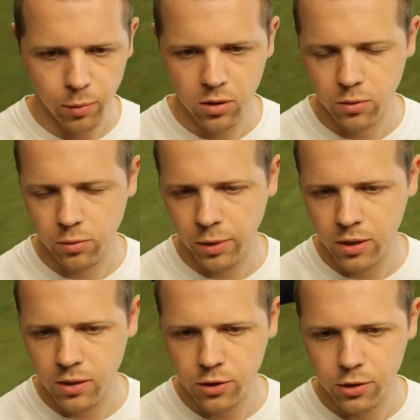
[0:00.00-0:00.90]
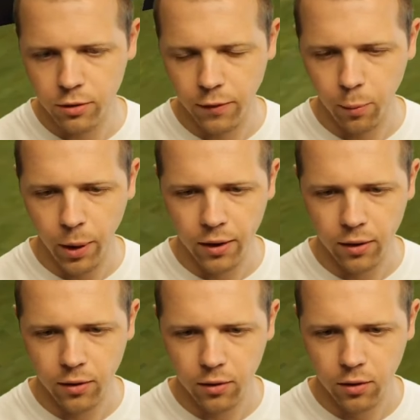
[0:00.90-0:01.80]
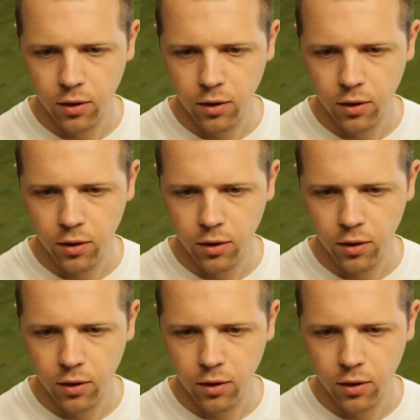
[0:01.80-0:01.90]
Also, it makes it easier on the back end